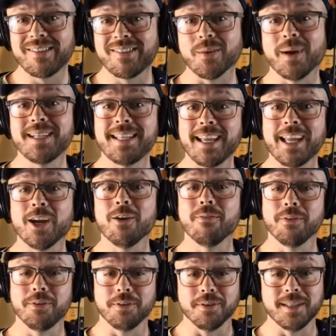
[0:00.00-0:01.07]
so I take care of
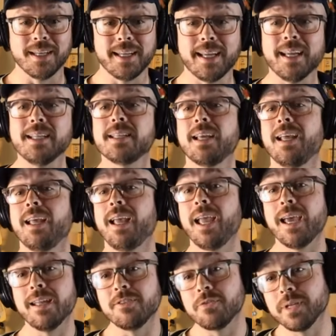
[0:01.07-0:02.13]
her during the days,
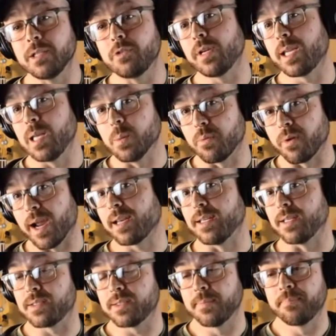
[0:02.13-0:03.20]
and it's really tricky to
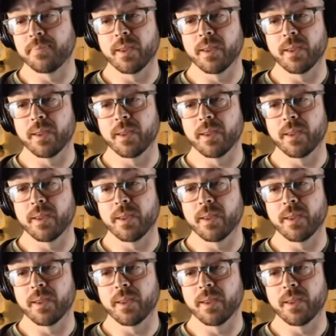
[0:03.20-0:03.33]
practice.